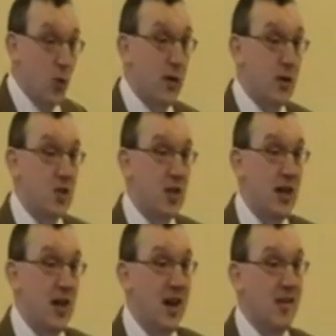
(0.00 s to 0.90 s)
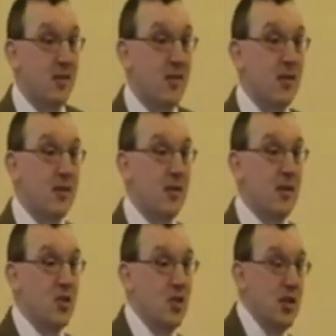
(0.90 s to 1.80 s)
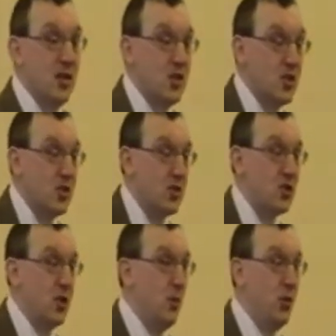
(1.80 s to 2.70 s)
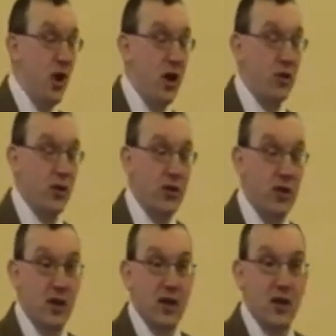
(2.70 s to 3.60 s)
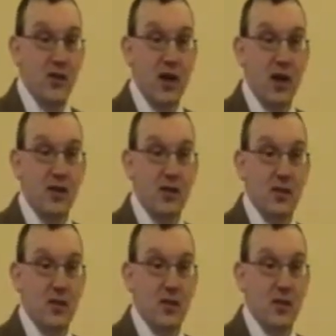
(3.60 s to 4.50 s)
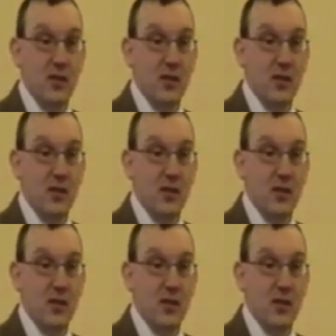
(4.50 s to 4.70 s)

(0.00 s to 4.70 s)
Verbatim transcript: We're not saying either that this is some doctrine that